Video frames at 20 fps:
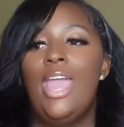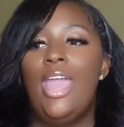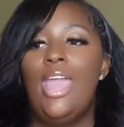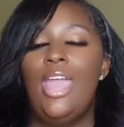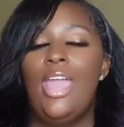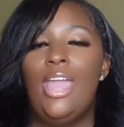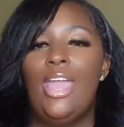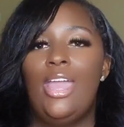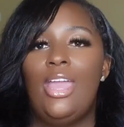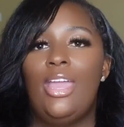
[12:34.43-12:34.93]

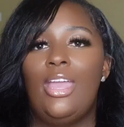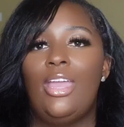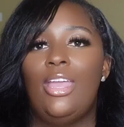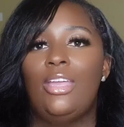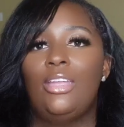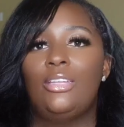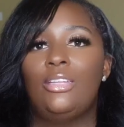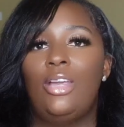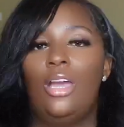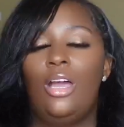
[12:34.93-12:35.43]

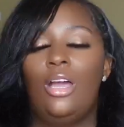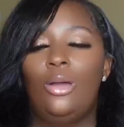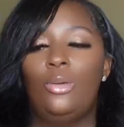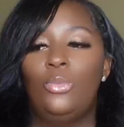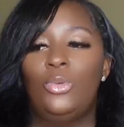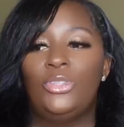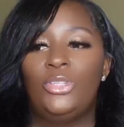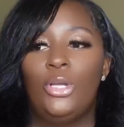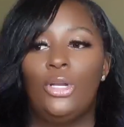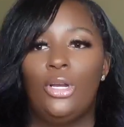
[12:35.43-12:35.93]
and
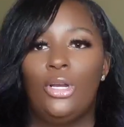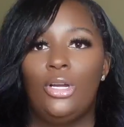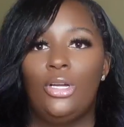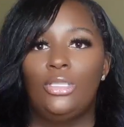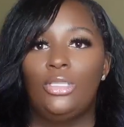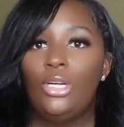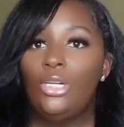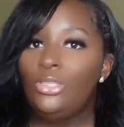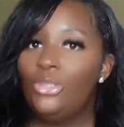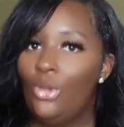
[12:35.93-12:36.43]
with her
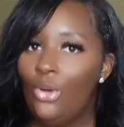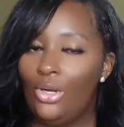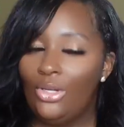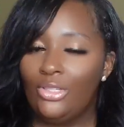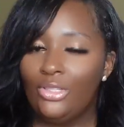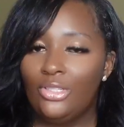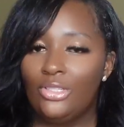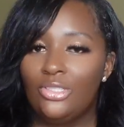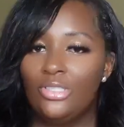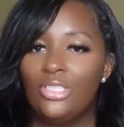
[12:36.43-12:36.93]
and her
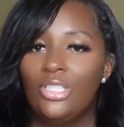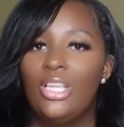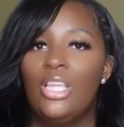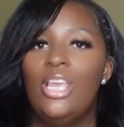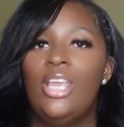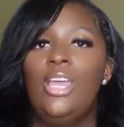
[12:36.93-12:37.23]
daughters,